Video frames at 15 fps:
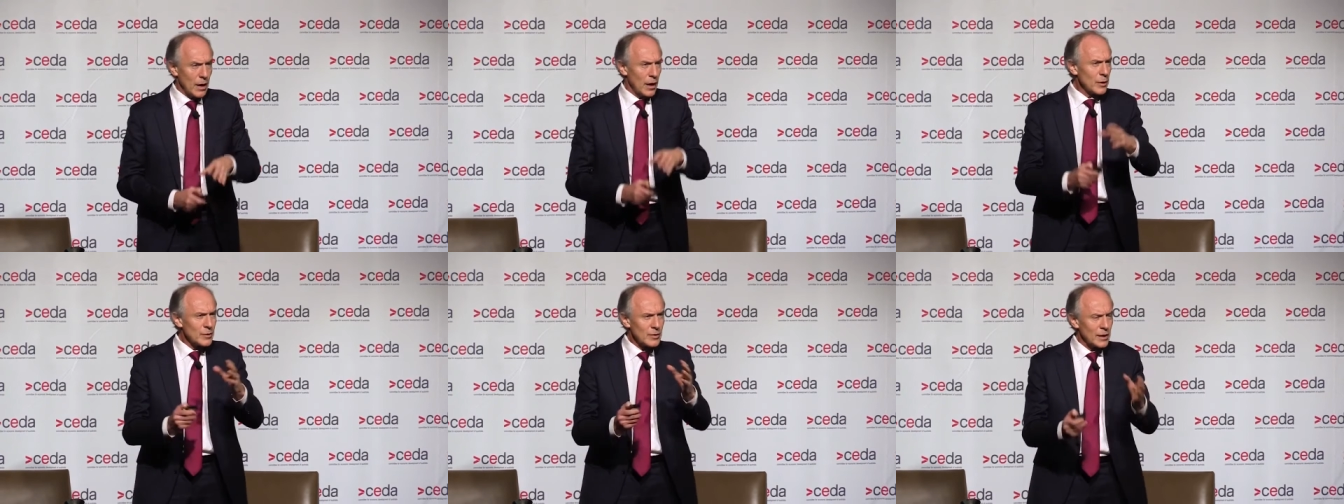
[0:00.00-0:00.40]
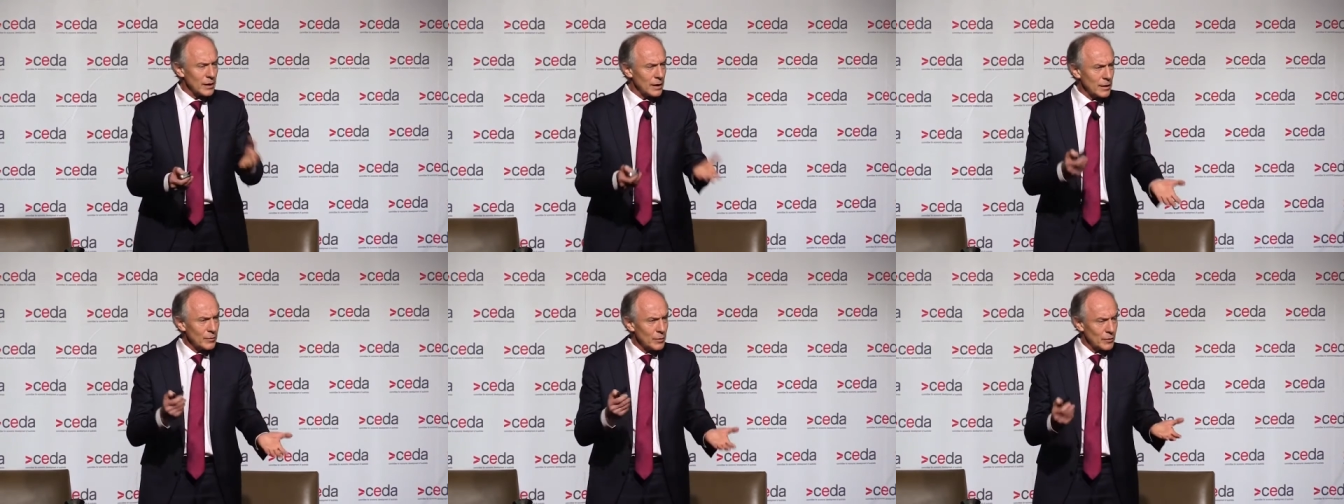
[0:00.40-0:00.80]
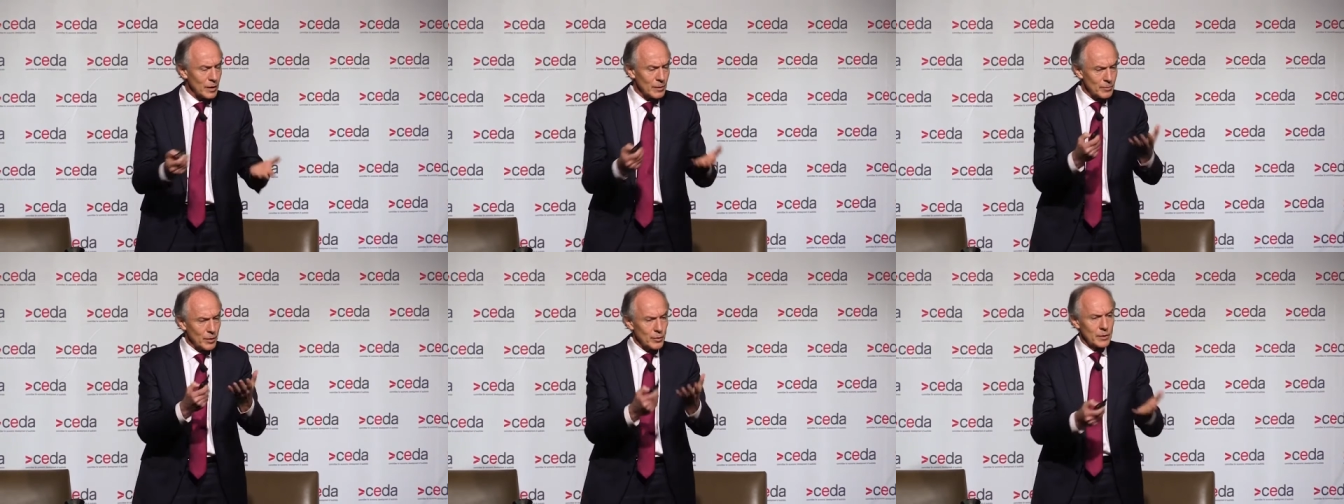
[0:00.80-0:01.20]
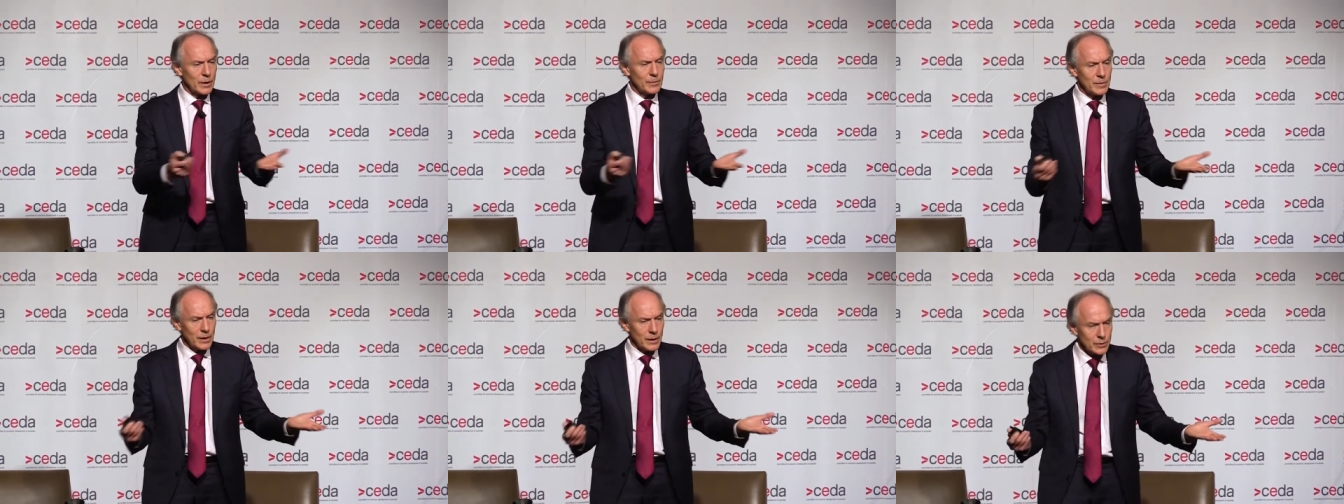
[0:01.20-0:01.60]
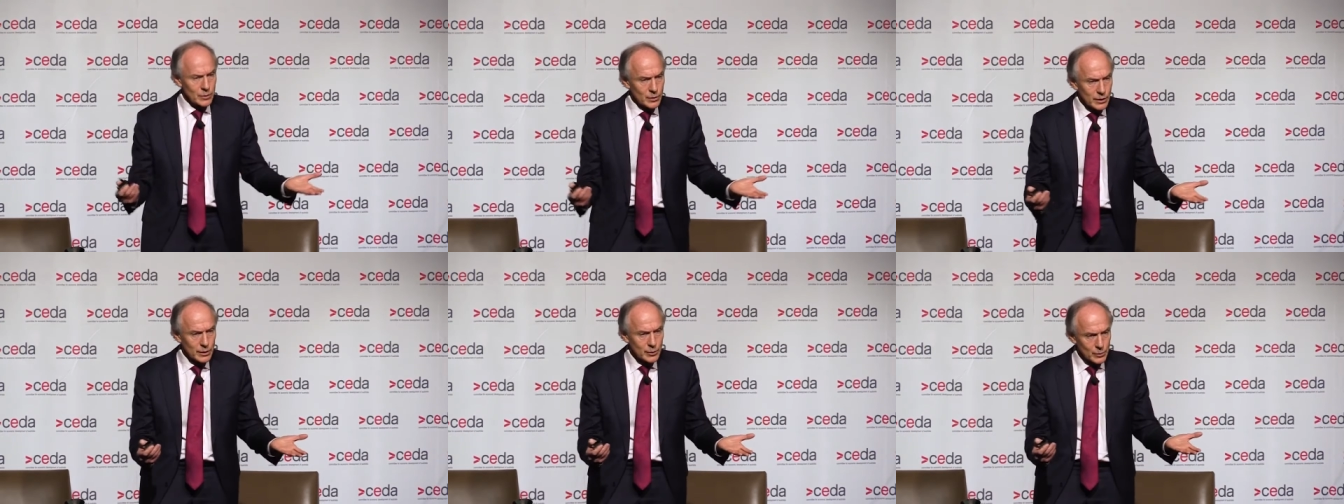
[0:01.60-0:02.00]
I'd say even if they both come down
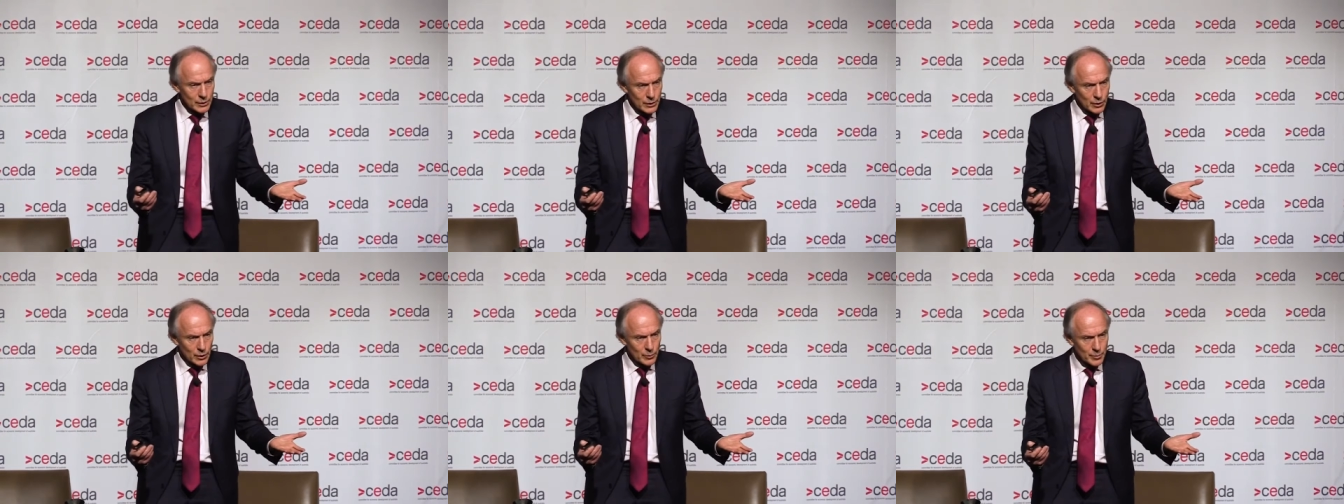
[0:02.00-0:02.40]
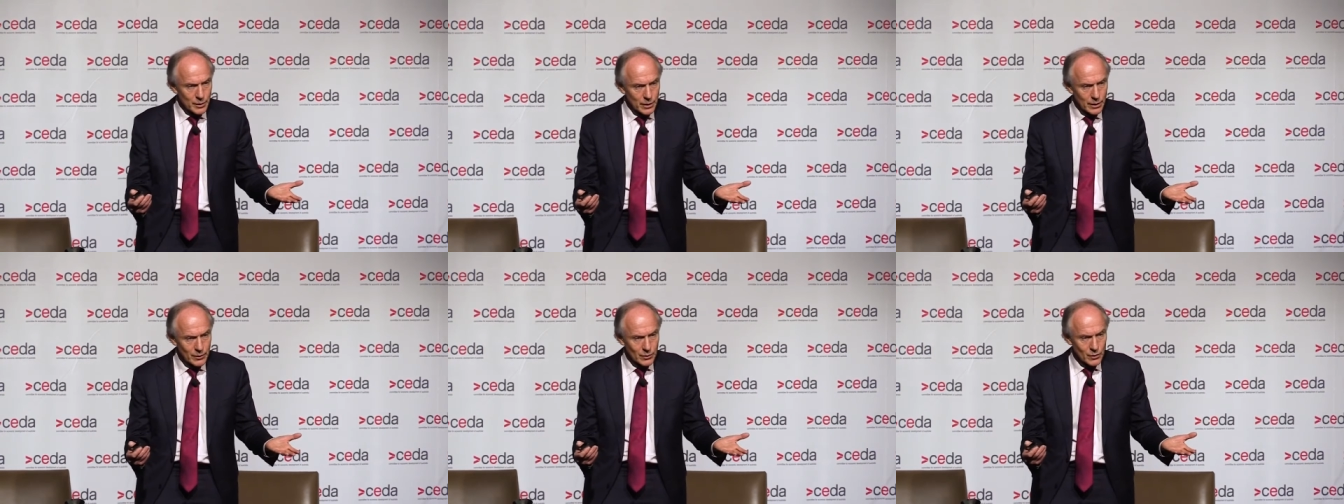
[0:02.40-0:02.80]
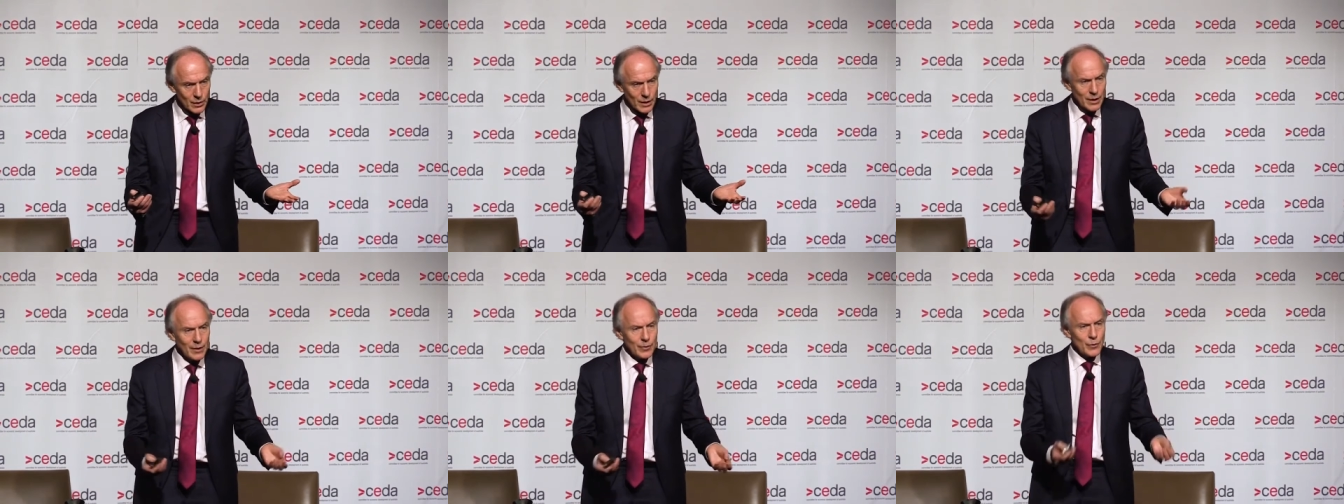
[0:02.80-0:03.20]
to equally low price,